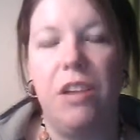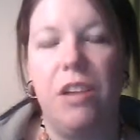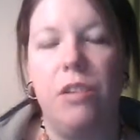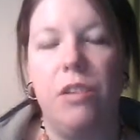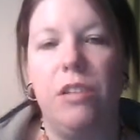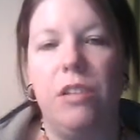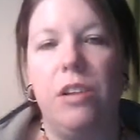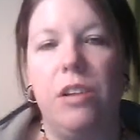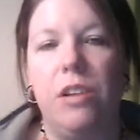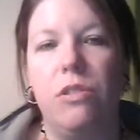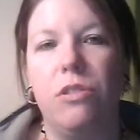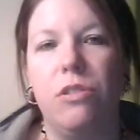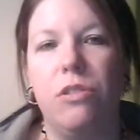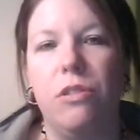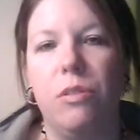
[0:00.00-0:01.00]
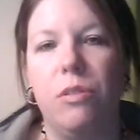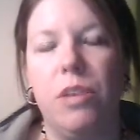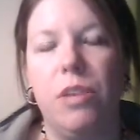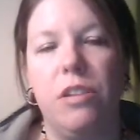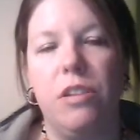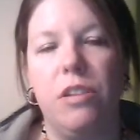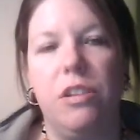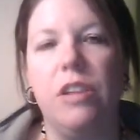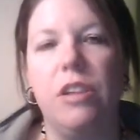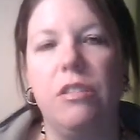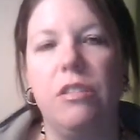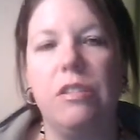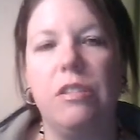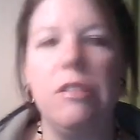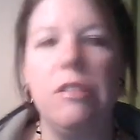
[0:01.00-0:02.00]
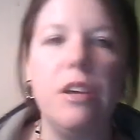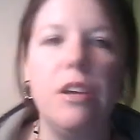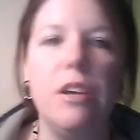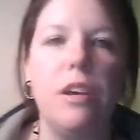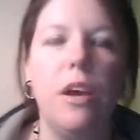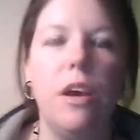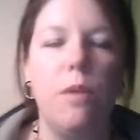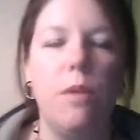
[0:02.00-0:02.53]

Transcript: outside consultant because he doesn't see